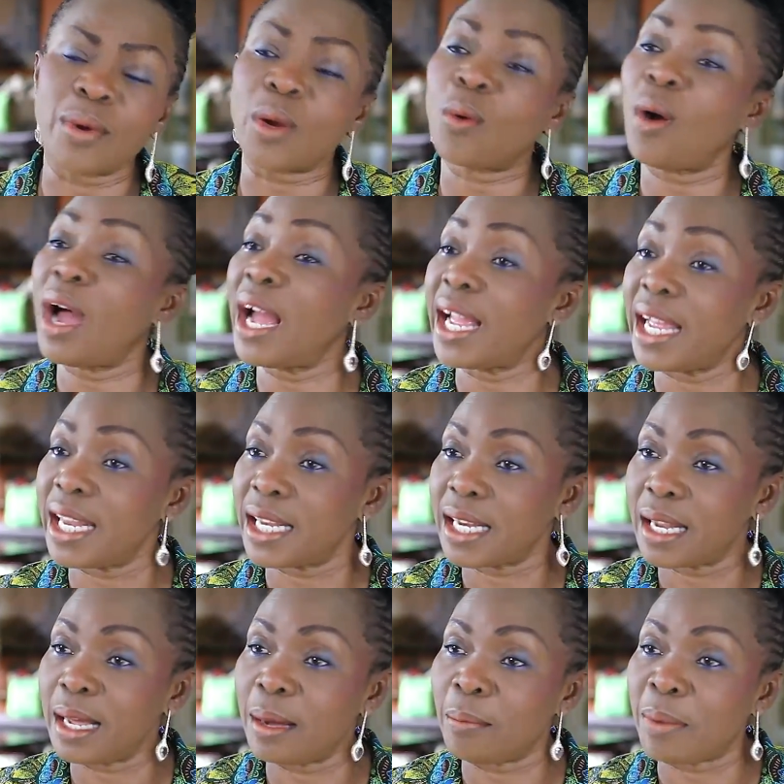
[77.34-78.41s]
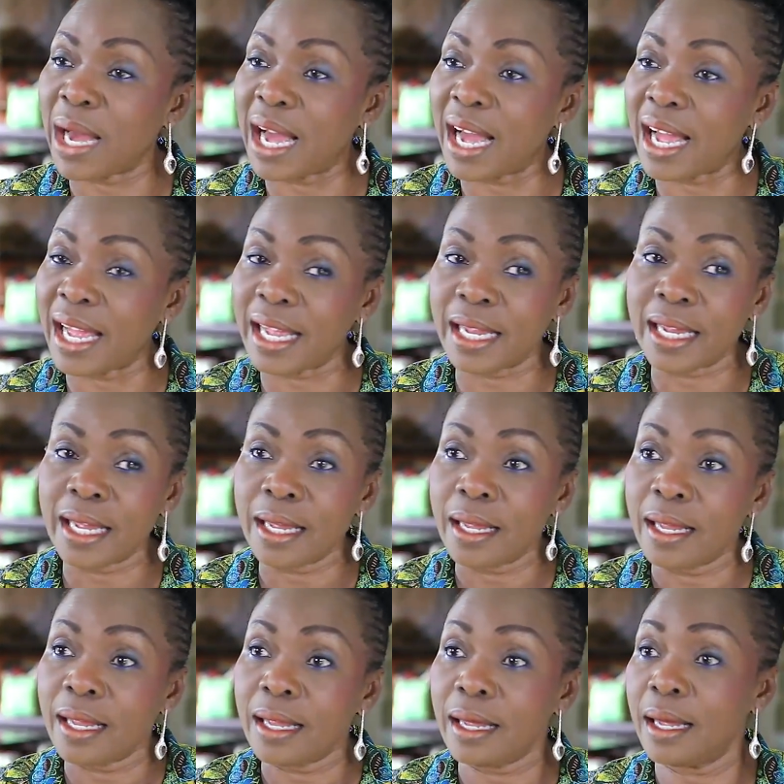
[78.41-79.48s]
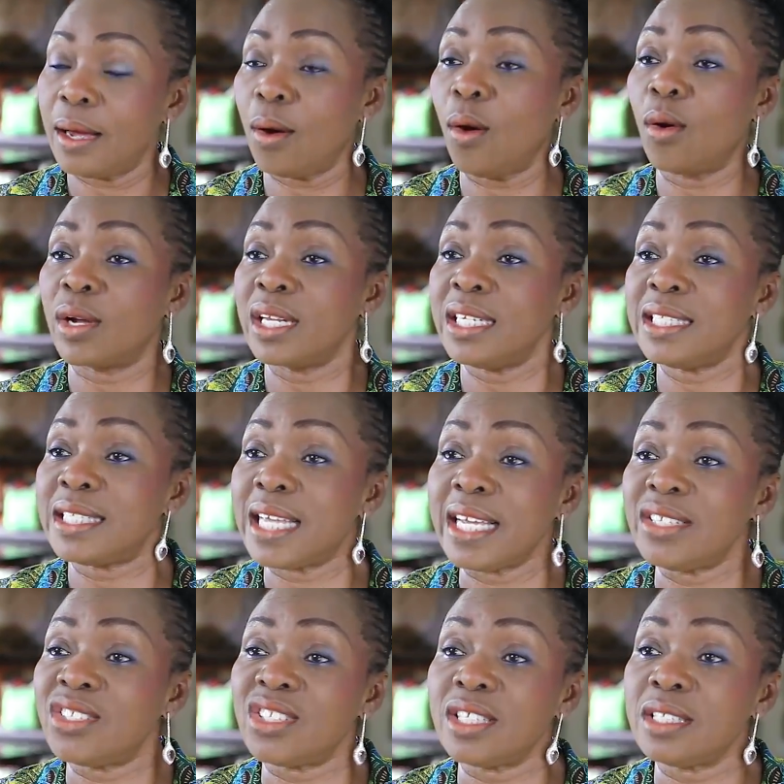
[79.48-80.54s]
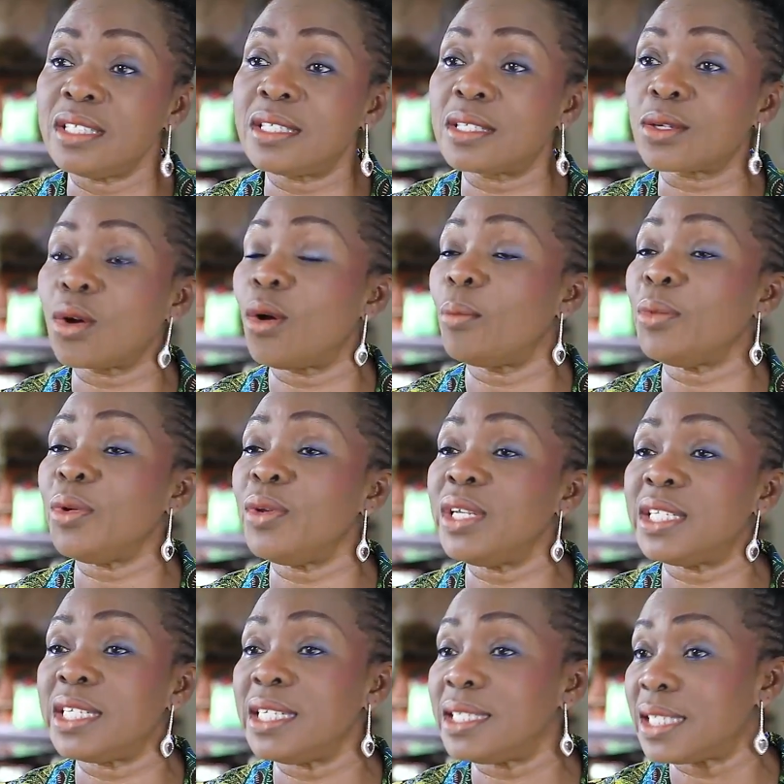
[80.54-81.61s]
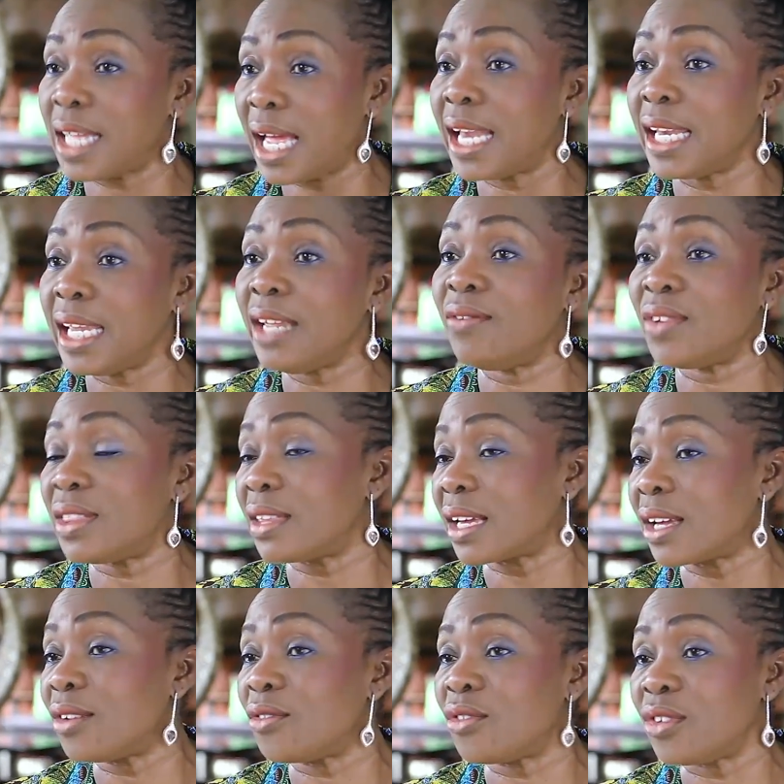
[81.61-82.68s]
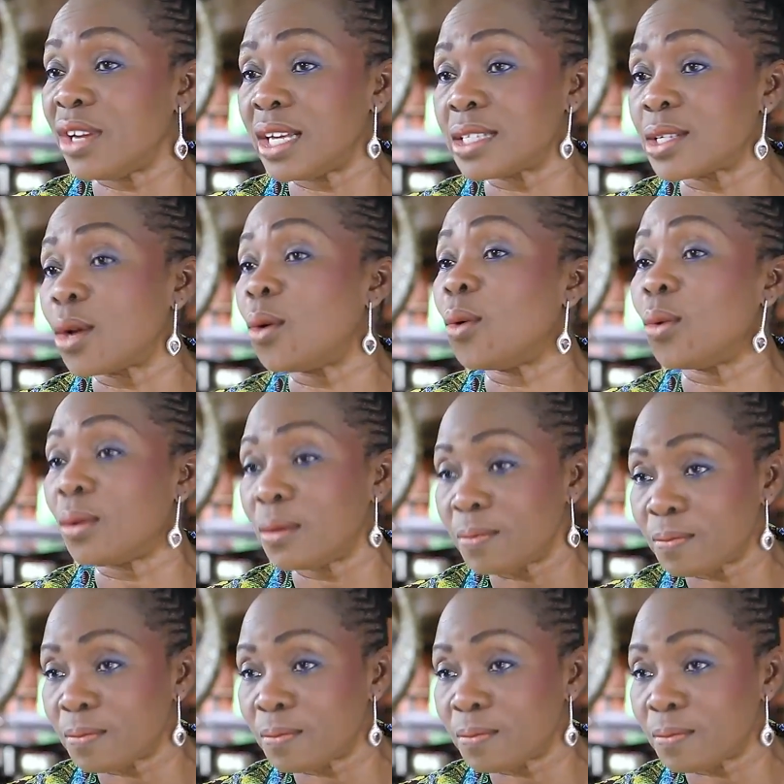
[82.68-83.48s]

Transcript: required by organizations, communities, and even the country as a whole.